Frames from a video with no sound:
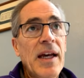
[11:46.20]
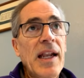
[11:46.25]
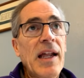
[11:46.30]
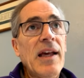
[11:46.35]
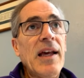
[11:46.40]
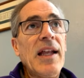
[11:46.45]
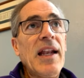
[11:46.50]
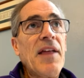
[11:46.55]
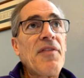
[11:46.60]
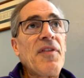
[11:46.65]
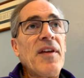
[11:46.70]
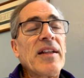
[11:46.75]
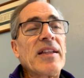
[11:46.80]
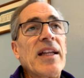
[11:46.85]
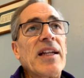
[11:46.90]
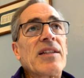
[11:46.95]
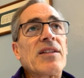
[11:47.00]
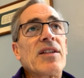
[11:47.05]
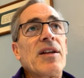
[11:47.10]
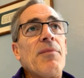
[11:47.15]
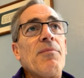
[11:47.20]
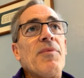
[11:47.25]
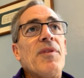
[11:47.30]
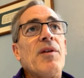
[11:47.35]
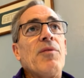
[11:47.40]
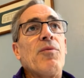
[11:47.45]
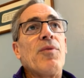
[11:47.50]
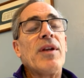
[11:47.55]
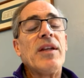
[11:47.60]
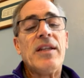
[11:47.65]
And I think that's something
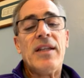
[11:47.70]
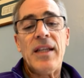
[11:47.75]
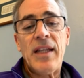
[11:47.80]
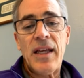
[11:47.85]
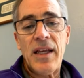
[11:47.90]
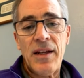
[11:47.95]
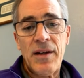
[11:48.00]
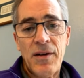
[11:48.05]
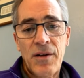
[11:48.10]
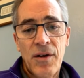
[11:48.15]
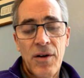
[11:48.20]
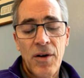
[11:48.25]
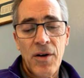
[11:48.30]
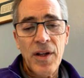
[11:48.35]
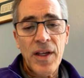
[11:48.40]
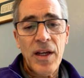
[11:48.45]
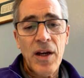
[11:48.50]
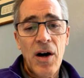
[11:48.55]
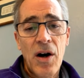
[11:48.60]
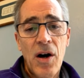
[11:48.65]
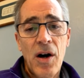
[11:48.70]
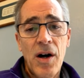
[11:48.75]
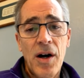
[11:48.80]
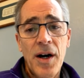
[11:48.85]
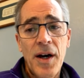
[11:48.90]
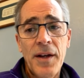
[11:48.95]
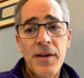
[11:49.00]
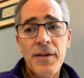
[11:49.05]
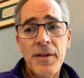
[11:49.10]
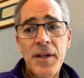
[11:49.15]
that we did early
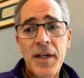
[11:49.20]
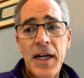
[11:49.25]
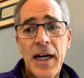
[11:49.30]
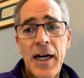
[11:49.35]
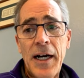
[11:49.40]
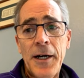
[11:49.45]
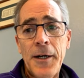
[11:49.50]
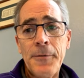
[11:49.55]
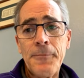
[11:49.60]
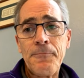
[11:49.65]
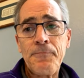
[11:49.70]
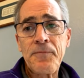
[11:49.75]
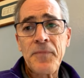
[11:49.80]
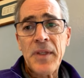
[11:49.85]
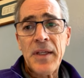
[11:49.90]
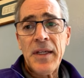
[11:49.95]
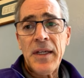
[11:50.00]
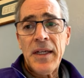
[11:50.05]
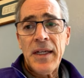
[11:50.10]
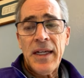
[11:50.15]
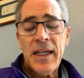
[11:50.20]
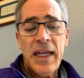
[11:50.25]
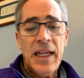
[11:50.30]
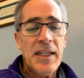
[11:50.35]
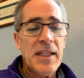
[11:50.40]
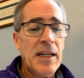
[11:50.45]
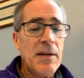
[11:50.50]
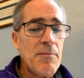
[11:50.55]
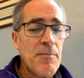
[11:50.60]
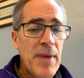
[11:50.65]
on.
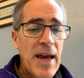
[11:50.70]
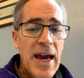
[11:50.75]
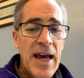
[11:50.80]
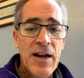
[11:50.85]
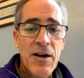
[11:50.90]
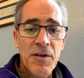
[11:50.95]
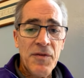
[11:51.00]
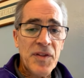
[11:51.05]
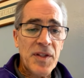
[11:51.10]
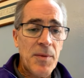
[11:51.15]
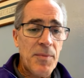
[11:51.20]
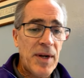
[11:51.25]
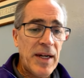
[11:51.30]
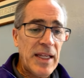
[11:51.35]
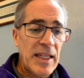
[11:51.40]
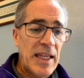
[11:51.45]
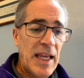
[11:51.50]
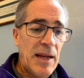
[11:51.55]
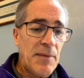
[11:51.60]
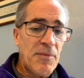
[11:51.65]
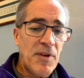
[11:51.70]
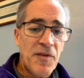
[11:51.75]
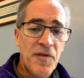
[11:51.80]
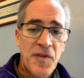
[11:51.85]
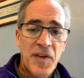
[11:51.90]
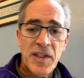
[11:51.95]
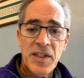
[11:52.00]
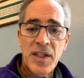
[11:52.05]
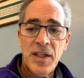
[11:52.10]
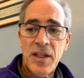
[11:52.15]
It didn't matter if somebody came to
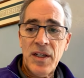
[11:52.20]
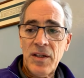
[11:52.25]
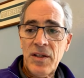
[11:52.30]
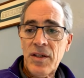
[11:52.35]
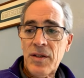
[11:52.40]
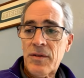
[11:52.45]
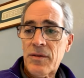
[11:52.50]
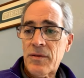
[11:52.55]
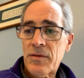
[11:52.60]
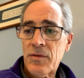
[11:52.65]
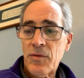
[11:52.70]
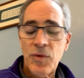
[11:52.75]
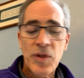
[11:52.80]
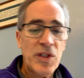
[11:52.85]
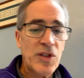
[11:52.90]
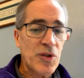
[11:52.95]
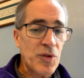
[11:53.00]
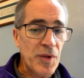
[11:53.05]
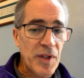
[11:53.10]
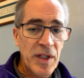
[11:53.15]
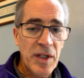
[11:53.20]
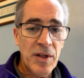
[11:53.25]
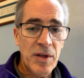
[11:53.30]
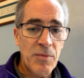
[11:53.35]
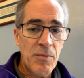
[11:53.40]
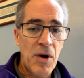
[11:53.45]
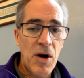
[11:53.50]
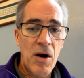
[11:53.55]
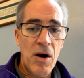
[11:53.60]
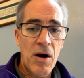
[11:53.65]
visit us, we treated
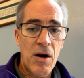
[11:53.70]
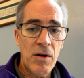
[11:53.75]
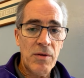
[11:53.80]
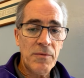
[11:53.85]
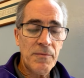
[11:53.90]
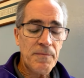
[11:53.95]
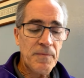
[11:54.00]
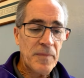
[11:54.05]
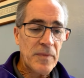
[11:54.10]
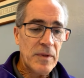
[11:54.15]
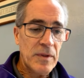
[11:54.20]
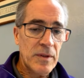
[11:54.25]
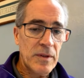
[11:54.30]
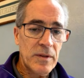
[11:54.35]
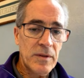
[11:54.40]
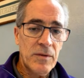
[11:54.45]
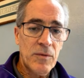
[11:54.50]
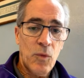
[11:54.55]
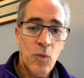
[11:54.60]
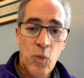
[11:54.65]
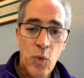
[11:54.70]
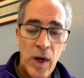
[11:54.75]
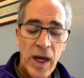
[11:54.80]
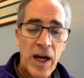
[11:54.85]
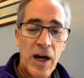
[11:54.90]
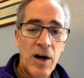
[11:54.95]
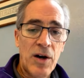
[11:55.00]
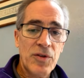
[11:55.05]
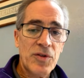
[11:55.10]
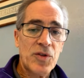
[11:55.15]
them all
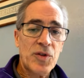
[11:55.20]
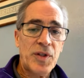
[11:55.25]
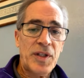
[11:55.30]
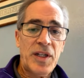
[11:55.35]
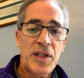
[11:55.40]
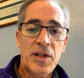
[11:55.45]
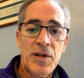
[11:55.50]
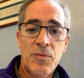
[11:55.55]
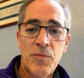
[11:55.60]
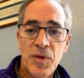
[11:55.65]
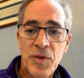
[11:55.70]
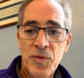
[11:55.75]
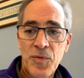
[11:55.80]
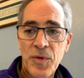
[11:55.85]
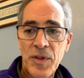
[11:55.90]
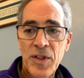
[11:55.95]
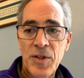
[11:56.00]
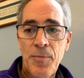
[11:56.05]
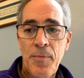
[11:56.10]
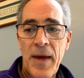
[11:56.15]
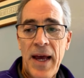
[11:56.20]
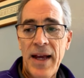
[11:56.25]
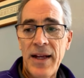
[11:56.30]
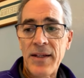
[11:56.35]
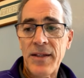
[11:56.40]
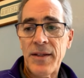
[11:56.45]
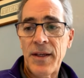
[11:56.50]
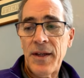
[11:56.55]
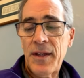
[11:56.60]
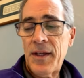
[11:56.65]
well, treated them with
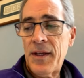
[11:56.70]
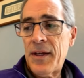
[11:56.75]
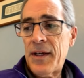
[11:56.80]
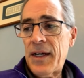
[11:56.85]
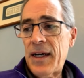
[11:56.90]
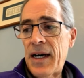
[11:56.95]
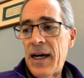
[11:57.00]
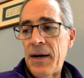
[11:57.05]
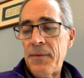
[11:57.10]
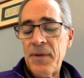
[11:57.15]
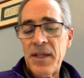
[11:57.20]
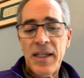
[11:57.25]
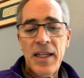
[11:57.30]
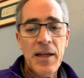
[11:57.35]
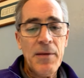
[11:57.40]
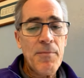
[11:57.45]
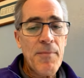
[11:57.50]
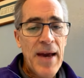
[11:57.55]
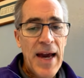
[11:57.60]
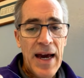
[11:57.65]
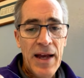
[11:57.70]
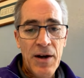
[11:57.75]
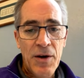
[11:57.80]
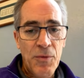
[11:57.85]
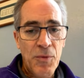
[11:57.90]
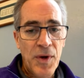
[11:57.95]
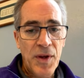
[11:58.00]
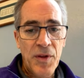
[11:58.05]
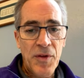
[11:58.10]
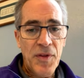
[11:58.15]
respect. It didn't matter
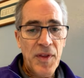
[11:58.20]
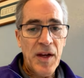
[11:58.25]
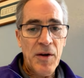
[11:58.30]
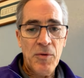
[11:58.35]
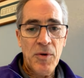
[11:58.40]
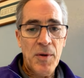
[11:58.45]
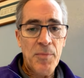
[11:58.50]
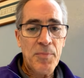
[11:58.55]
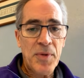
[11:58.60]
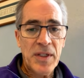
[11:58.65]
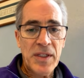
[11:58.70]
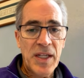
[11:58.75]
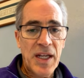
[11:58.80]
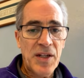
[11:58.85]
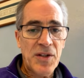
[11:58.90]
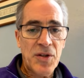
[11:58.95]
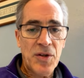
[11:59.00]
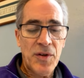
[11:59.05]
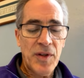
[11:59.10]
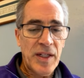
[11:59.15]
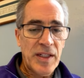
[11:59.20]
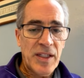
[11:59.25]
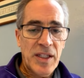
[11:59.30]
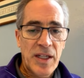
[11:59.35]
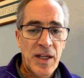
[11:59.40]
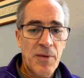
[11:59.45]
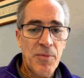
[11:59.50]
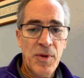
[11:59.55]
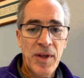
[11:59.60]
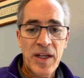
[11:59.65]
whether they were a potential
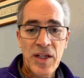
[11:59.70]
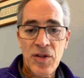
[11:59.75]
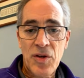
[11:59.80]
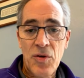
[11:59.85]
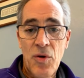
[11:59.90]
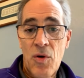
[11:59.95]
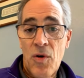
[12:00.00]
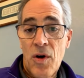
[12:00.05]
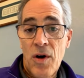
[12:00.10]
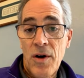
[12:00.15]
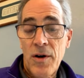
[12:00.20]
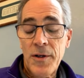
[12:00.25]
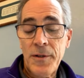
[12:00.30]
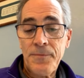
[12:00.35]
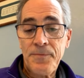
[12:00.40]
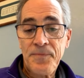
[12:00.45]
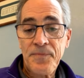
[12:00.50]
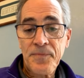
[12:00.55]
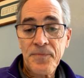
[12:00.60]
NCAA scorer